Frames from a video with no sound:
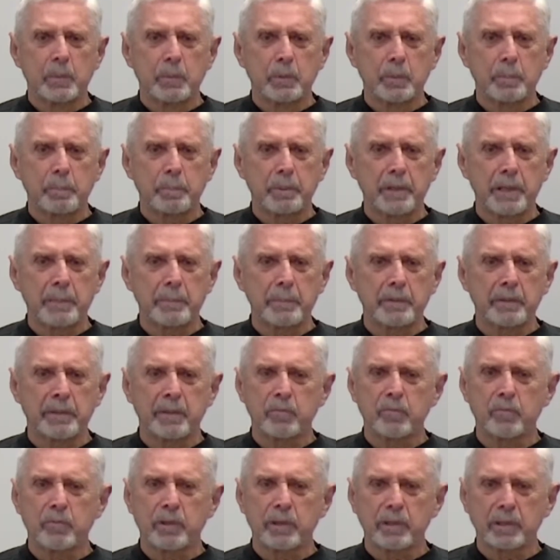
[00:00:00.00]
with people
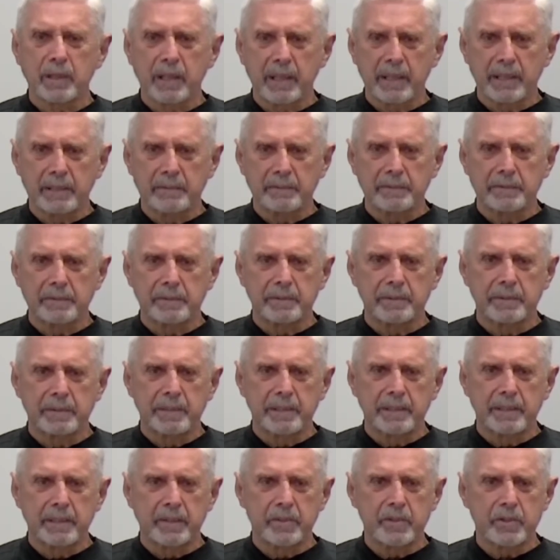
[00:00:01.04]
in real life
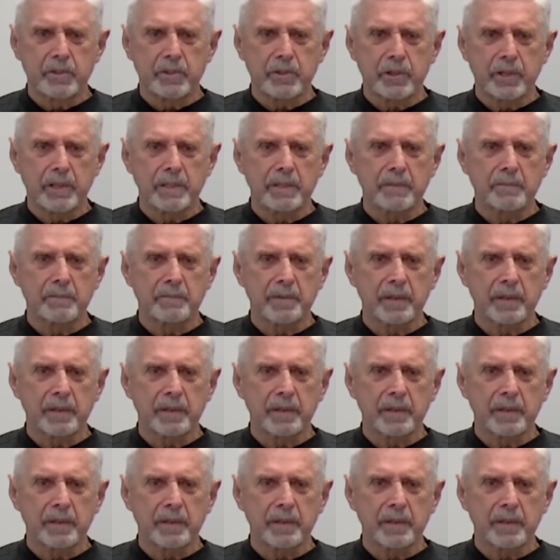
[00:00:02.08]
and enjoying the